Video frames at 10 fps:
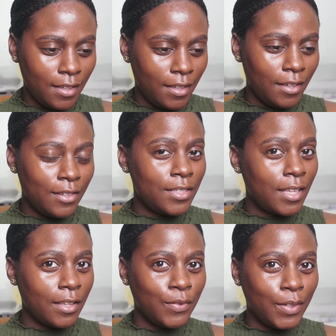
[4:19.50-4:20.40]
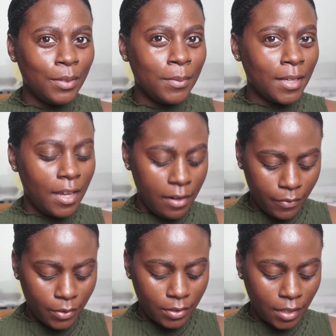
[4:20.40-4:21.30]
it sounds funny, but it kind of
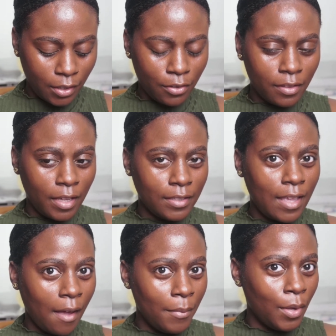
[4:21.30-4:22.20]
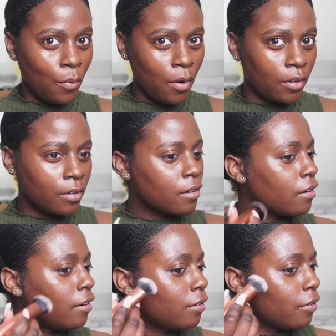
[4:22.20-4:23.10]
feels like you're like dabbing water
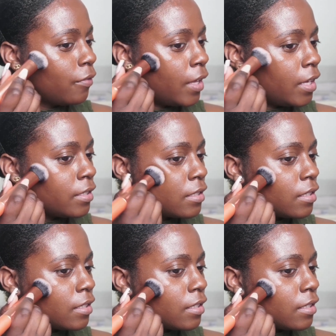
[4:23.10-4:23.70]
on your face.